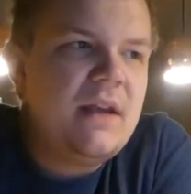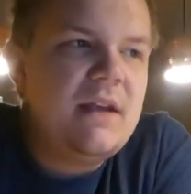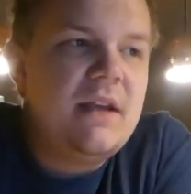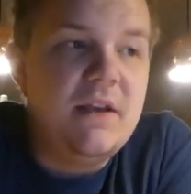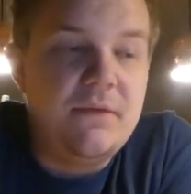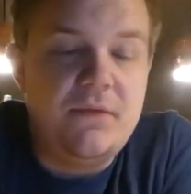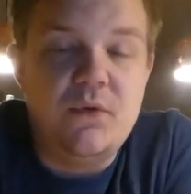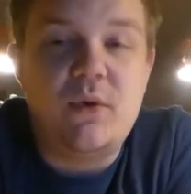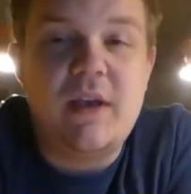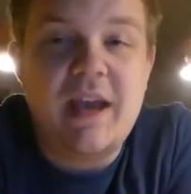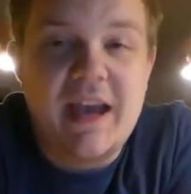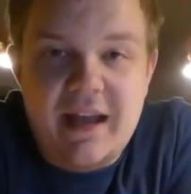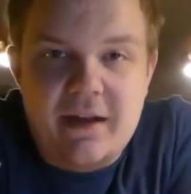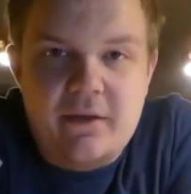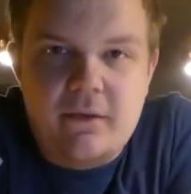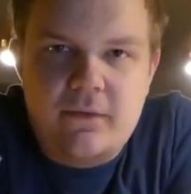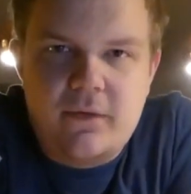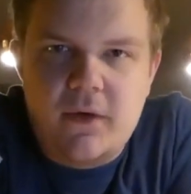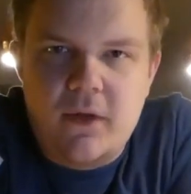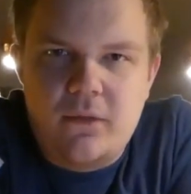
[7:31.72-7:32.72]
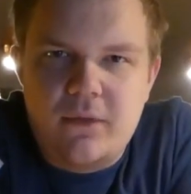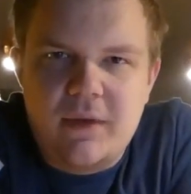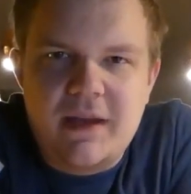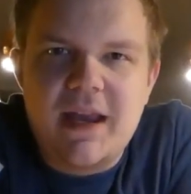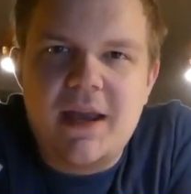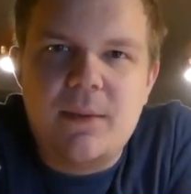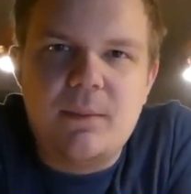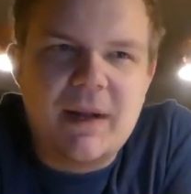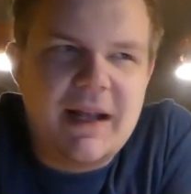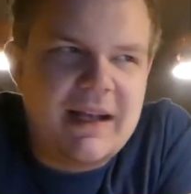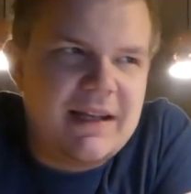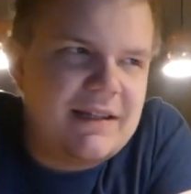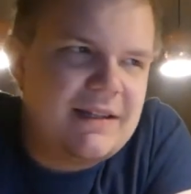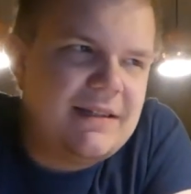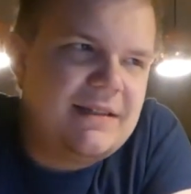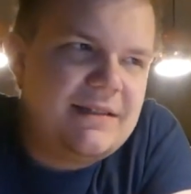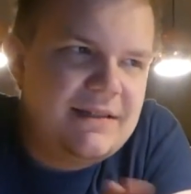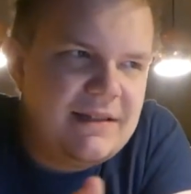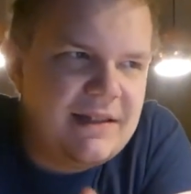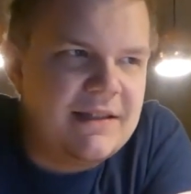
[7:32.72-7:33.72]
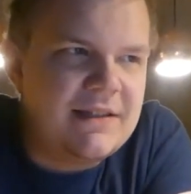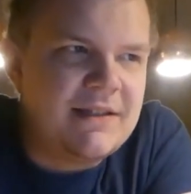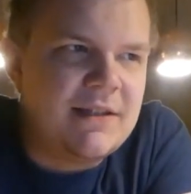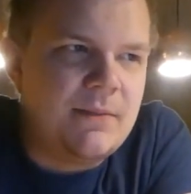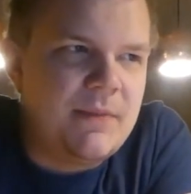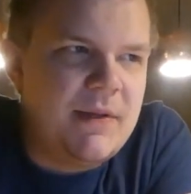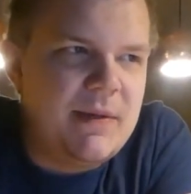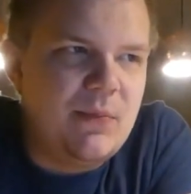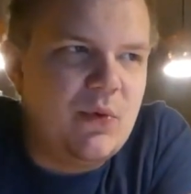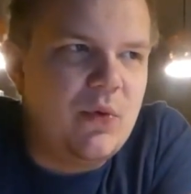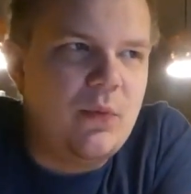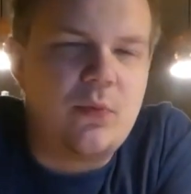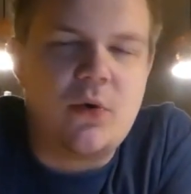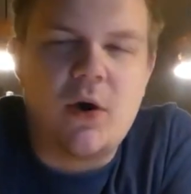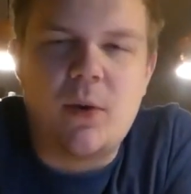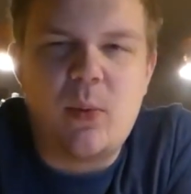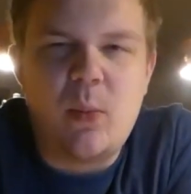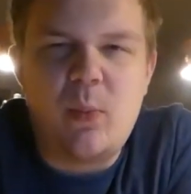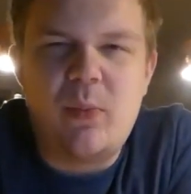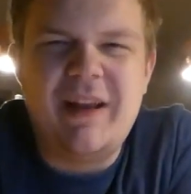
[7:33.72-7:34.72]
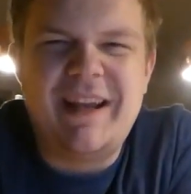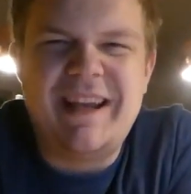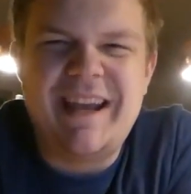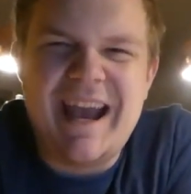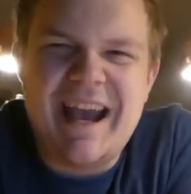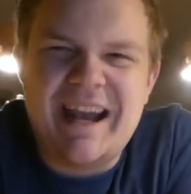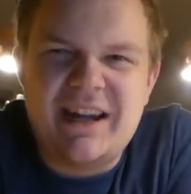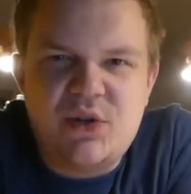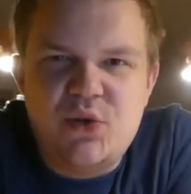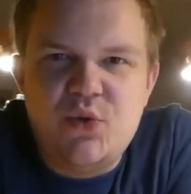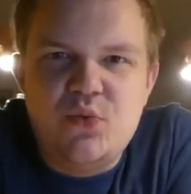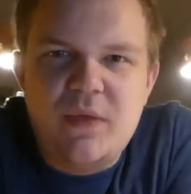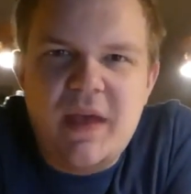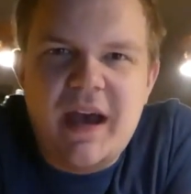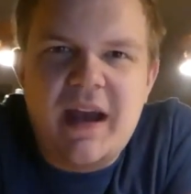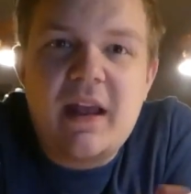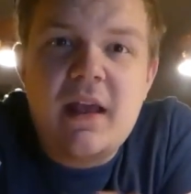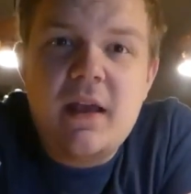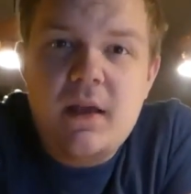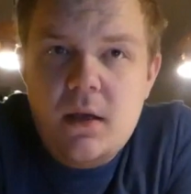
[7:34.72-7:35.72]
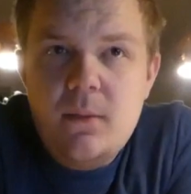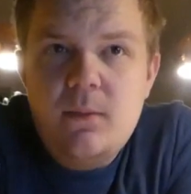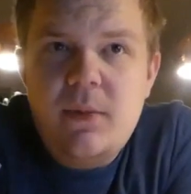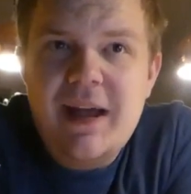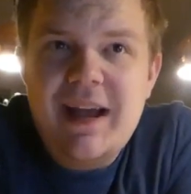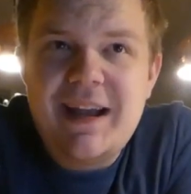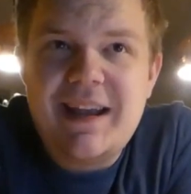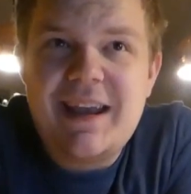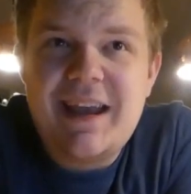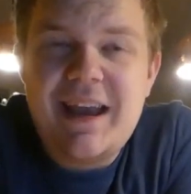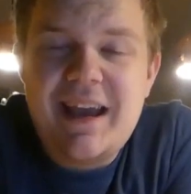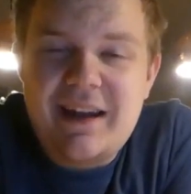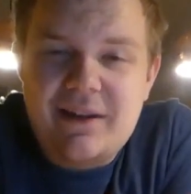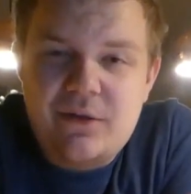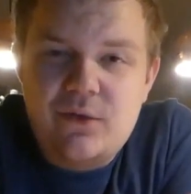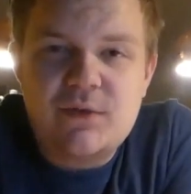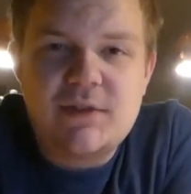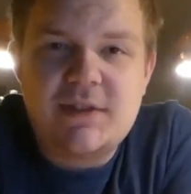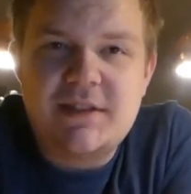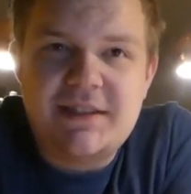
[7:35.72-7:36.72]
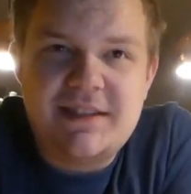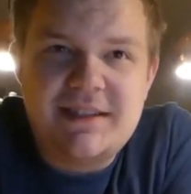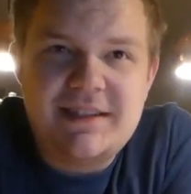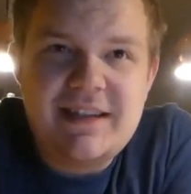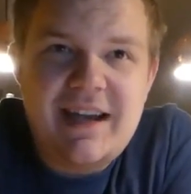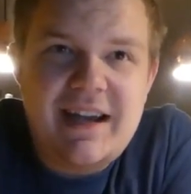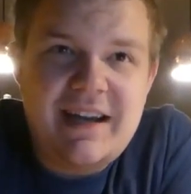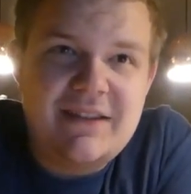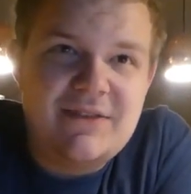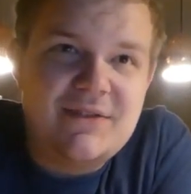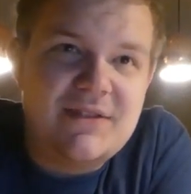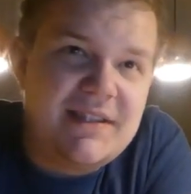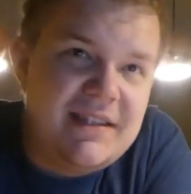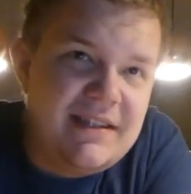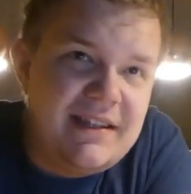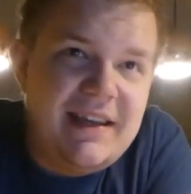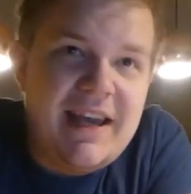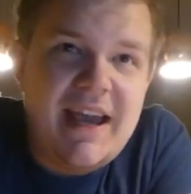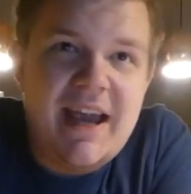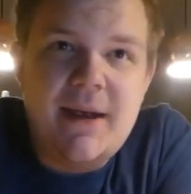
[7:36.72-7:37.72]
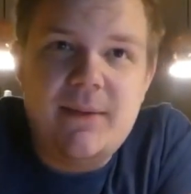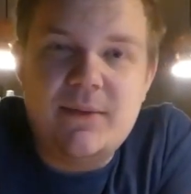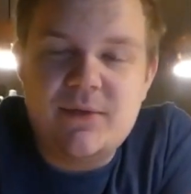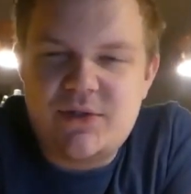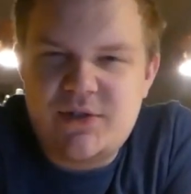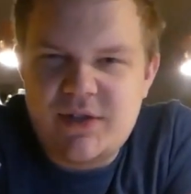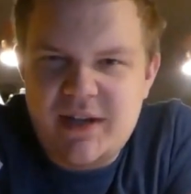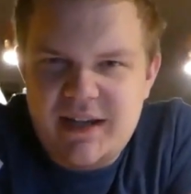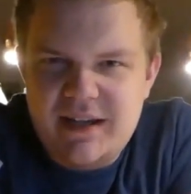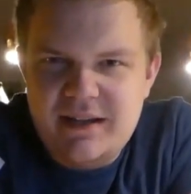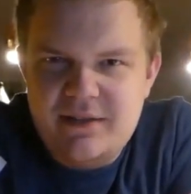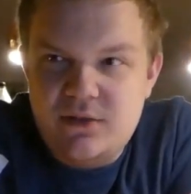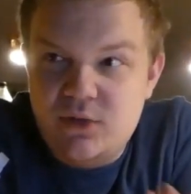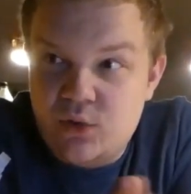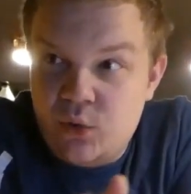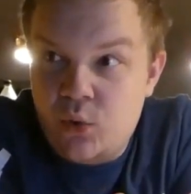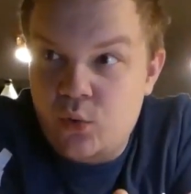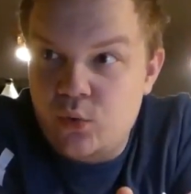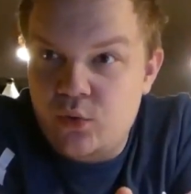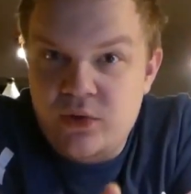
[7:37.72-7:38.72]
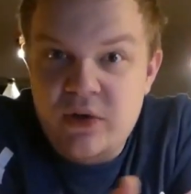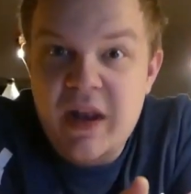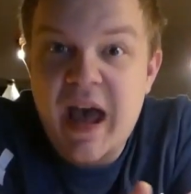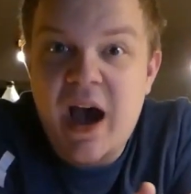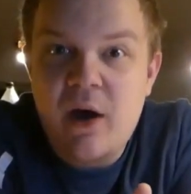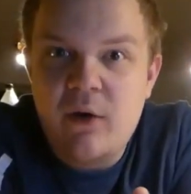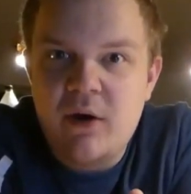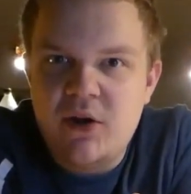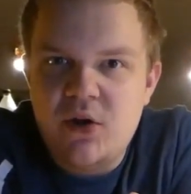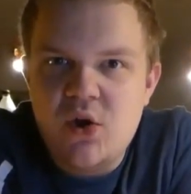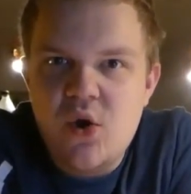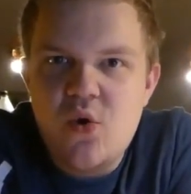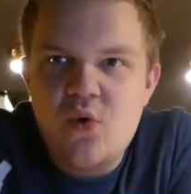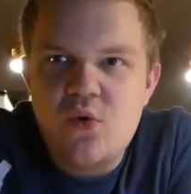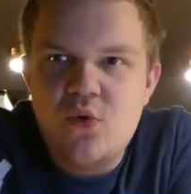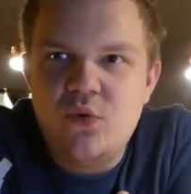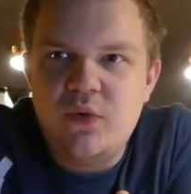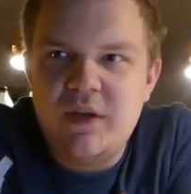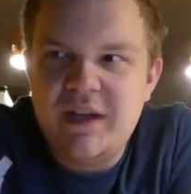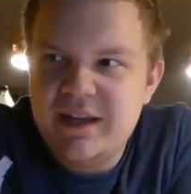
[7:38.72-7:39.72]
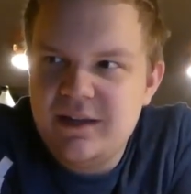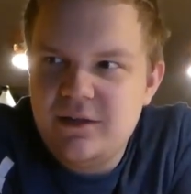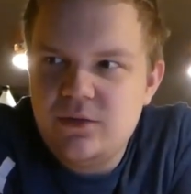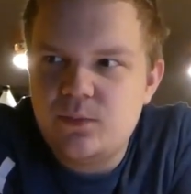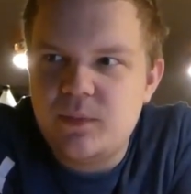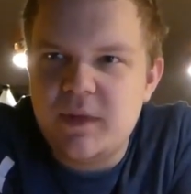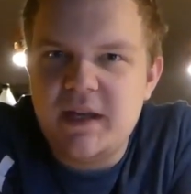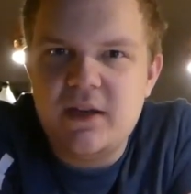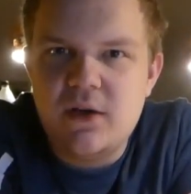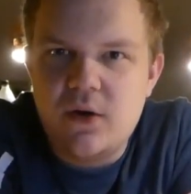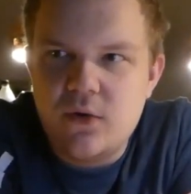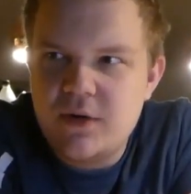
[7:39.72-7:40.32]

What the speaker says: If you can follow the game, like there's some people who probably can't do that, but I can, and it was exciting to see the game. Try, you know, now I know who killed me.